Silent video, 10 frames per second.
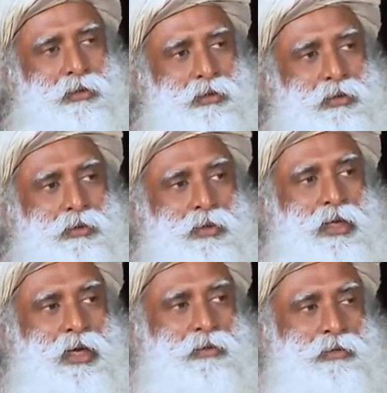you would
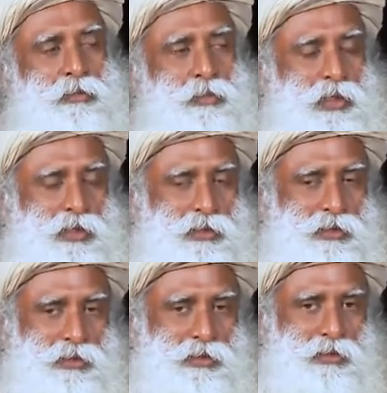arrive at a
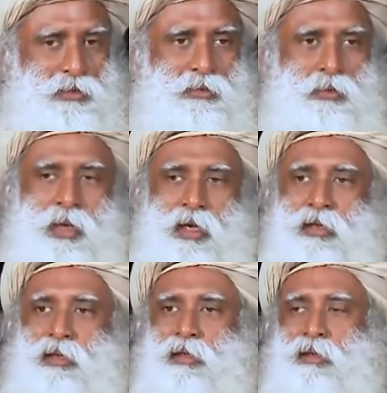place
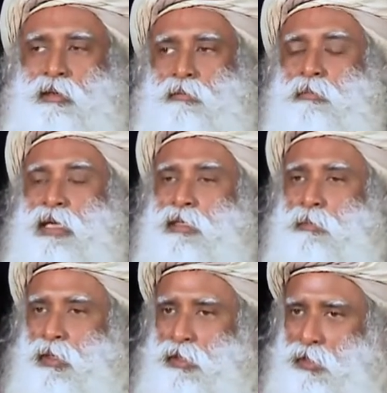where
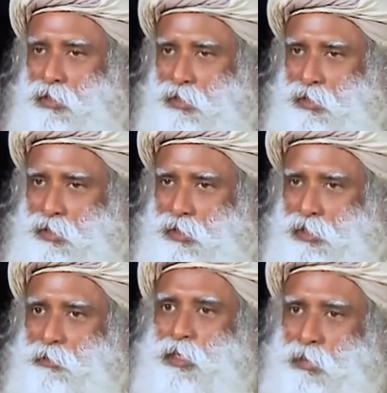mathematically
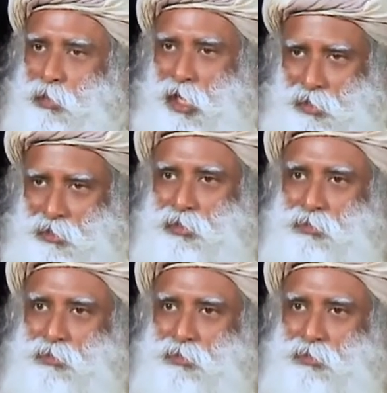it's become light.